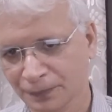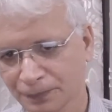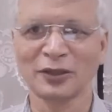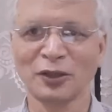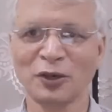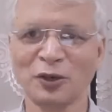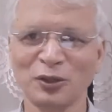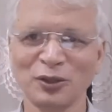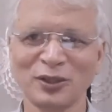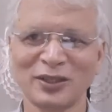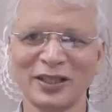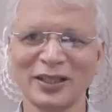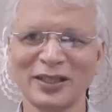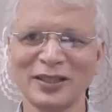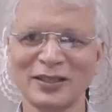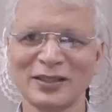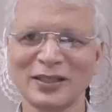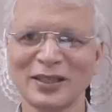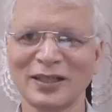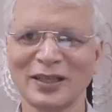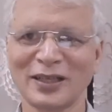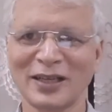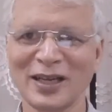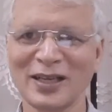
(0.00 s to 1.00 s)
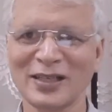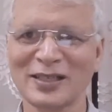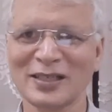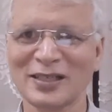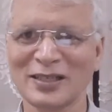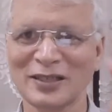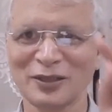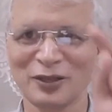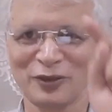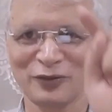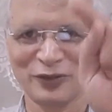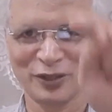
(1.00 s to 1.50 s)
Now there is a
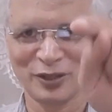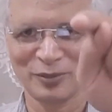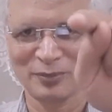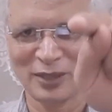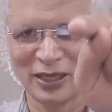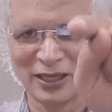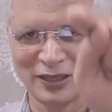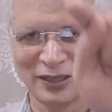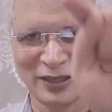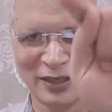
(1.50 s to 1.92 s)
test of your mind